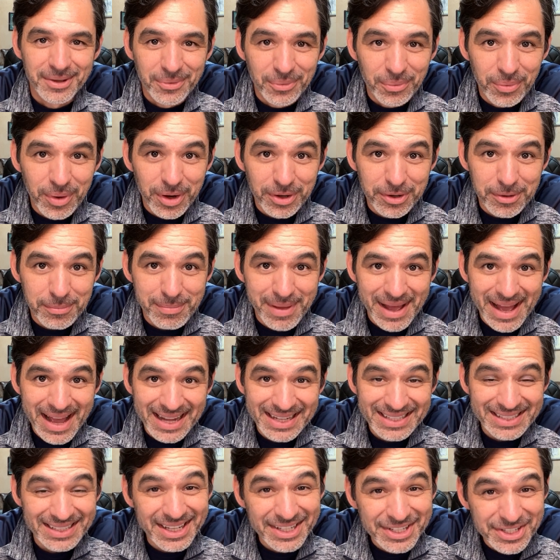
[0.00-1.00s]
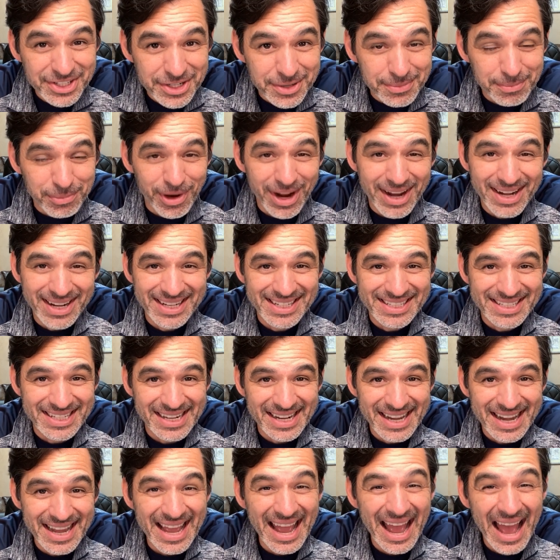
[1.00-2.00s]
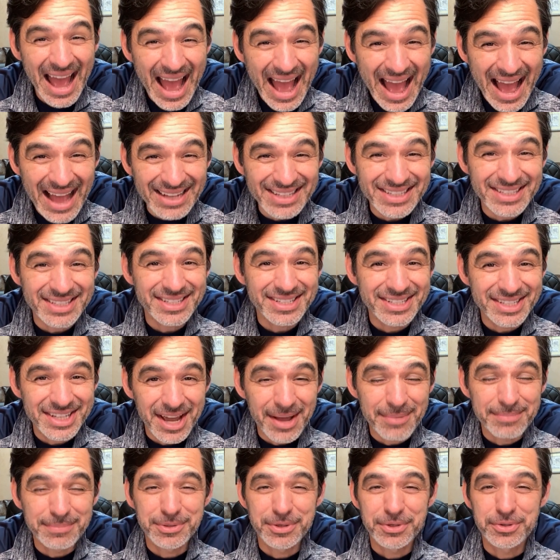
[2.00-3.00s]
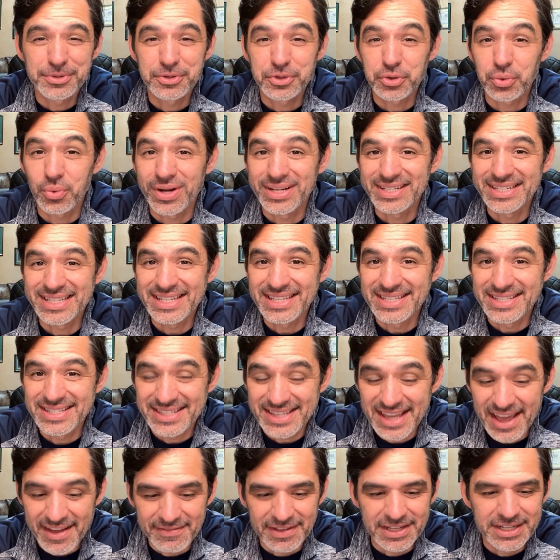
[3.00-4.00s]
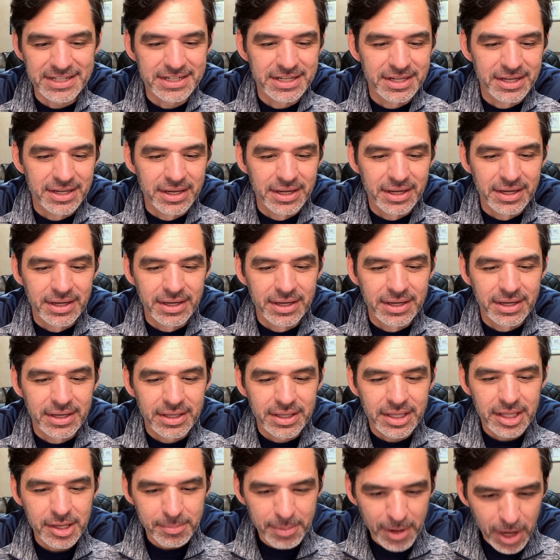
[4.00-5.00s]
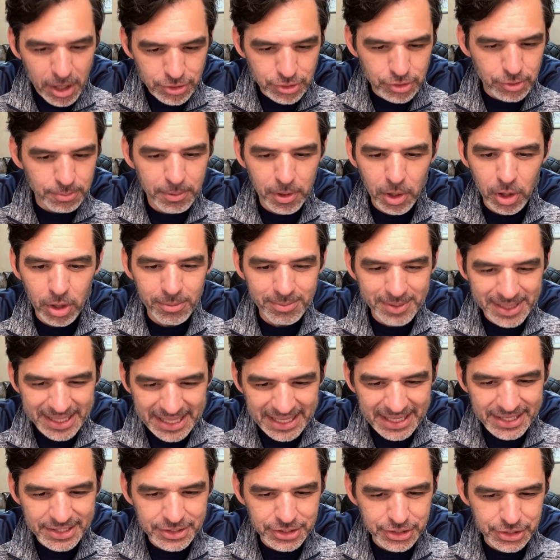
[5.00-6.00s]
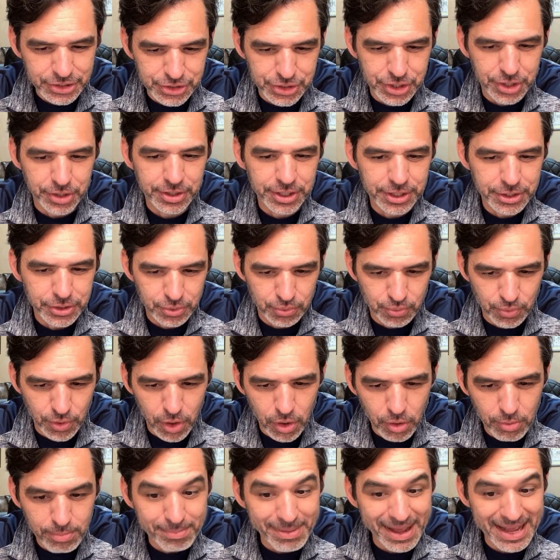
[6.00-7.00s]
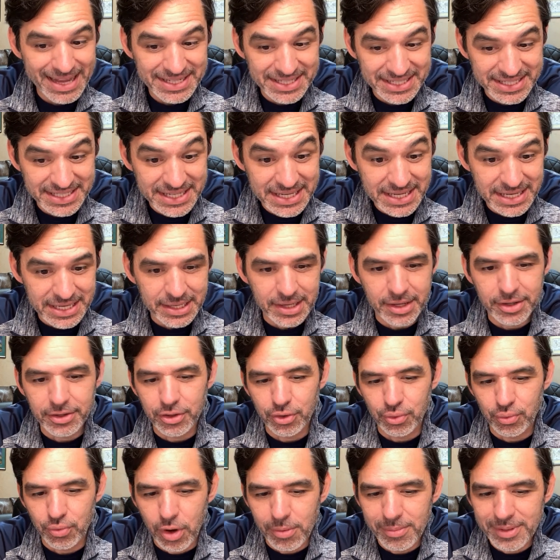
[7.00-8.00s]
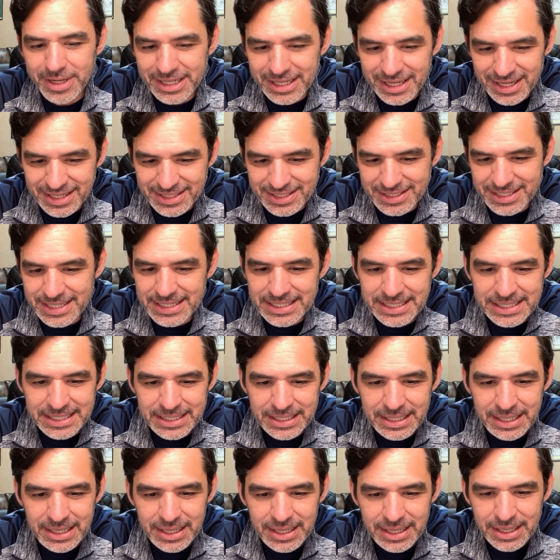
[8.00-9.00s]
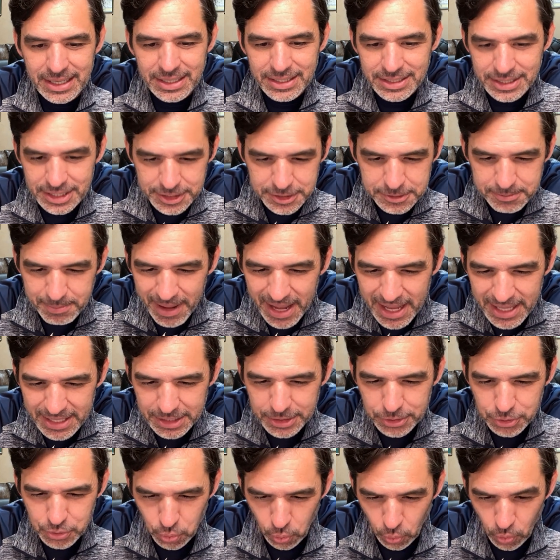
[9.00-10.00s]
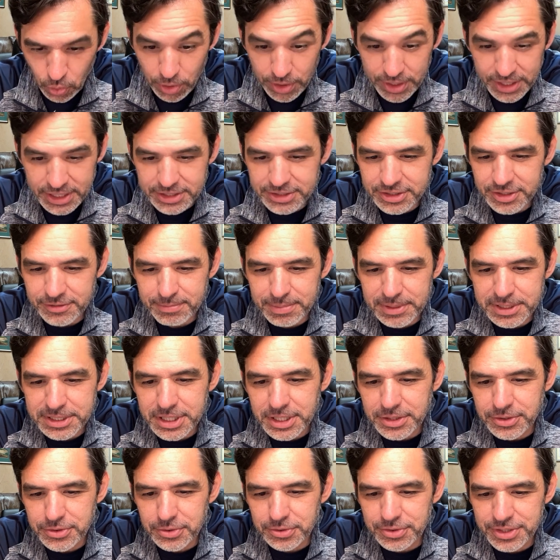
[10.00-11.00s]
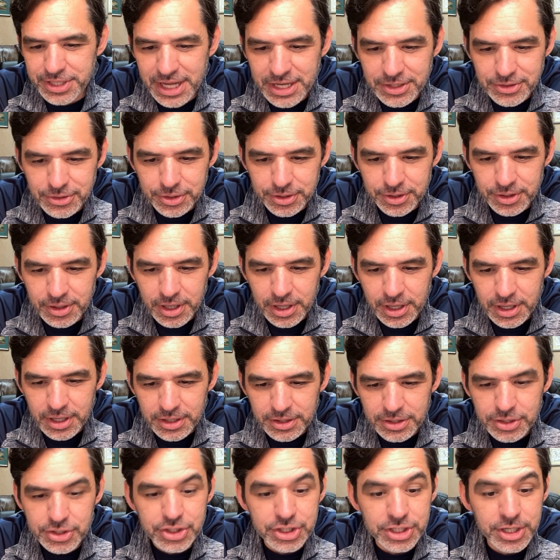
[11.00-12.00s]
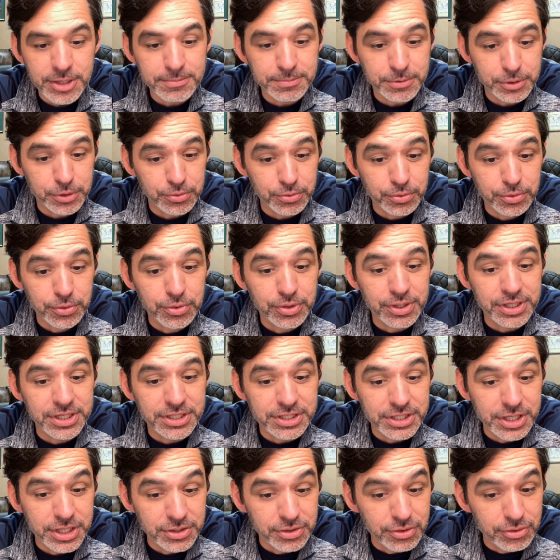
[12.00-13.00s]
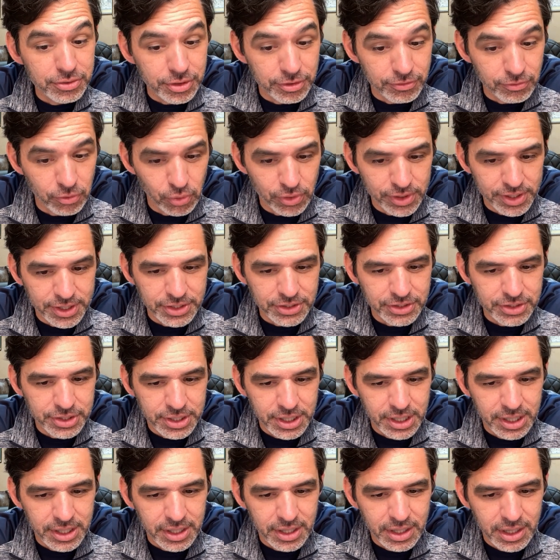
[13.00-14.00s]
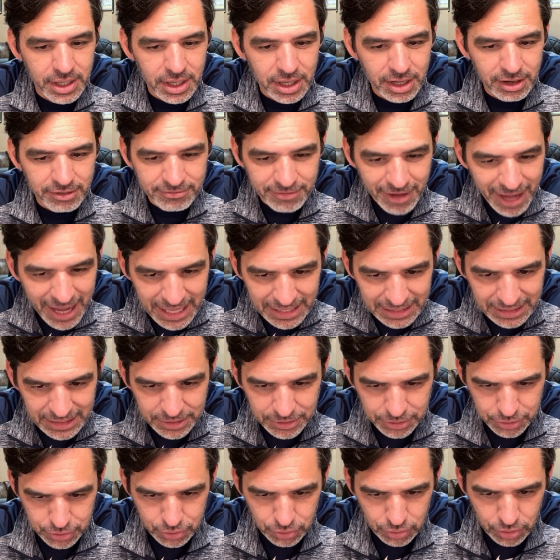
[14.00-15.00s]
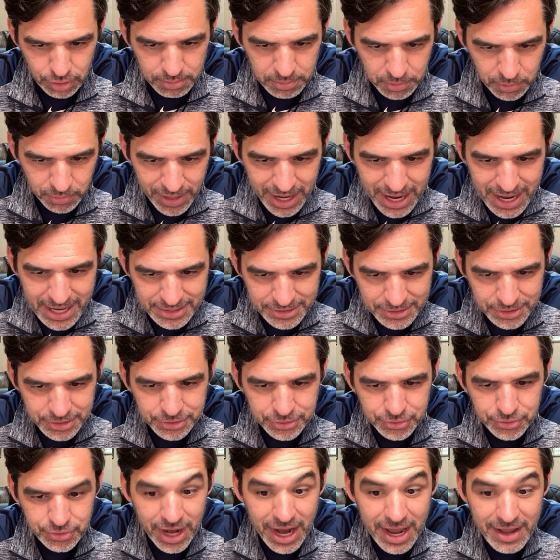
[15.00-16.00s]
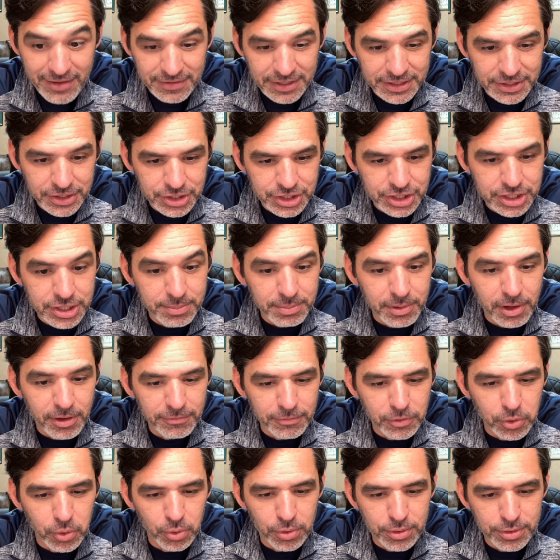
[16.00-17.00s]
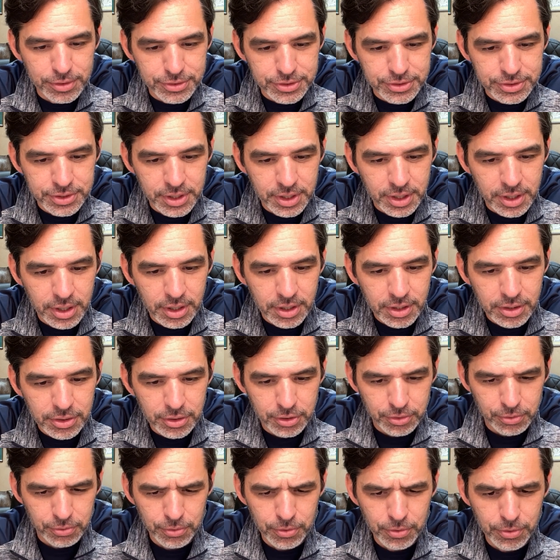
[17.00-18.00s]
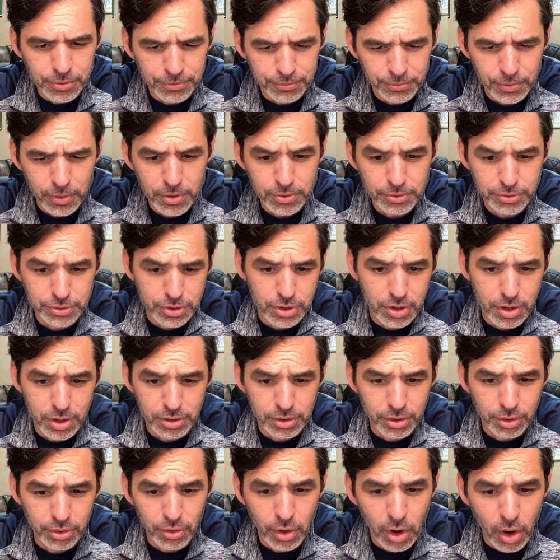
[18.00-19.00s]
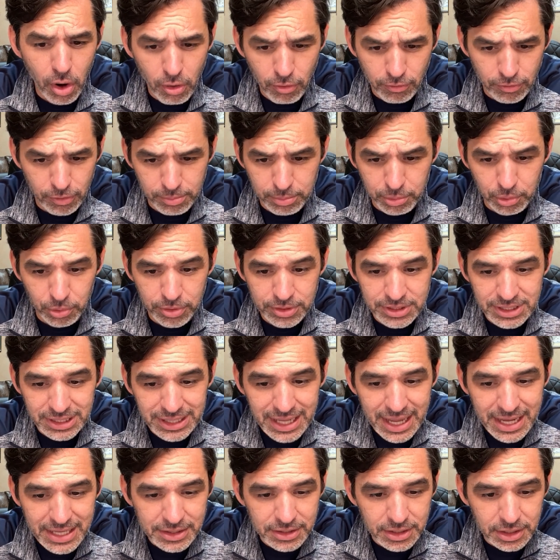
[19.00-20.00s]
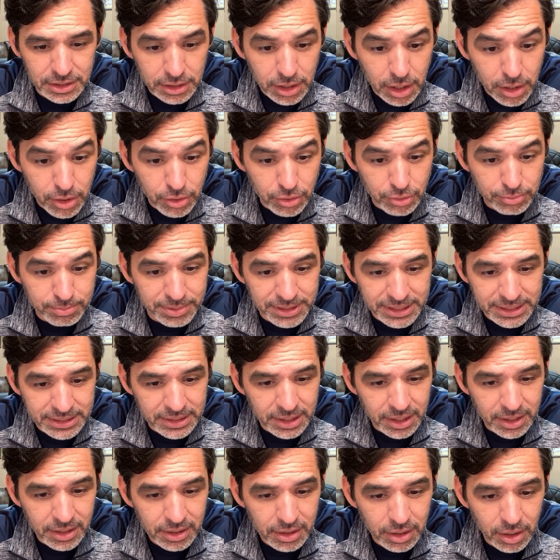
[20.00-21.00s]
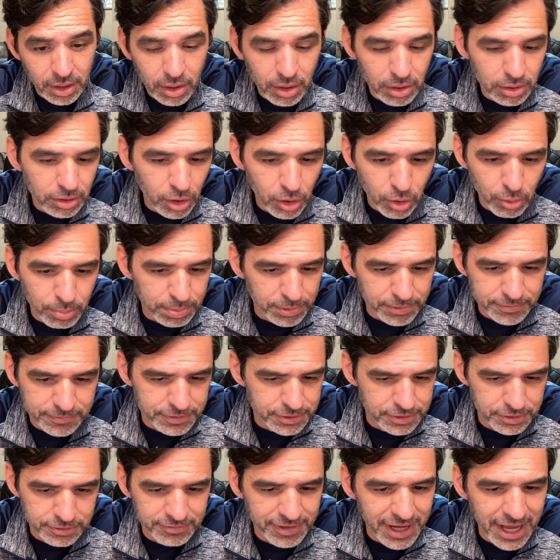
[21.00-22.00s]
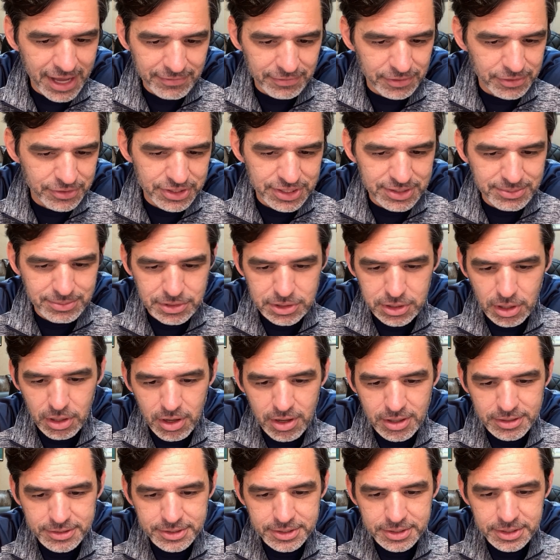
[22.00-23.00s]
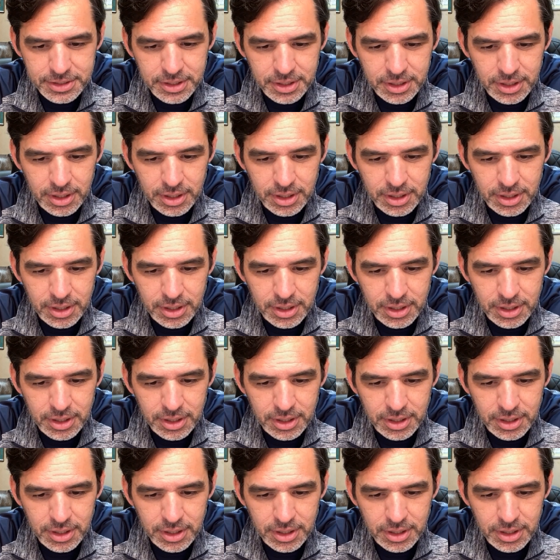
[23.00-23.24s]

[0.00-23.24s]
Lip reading: Welcome back. Let's jump right in today. Acts chapter 27. The Apostle Paul begins his journey to Rome by sea under Roman custody. Despite his warnings of potential danger, the ship's crew continue their voyage. A violent storm arises, driving the ship off course. The crew throws cargo overboard to lighten the load, but all hope of survival seems lost.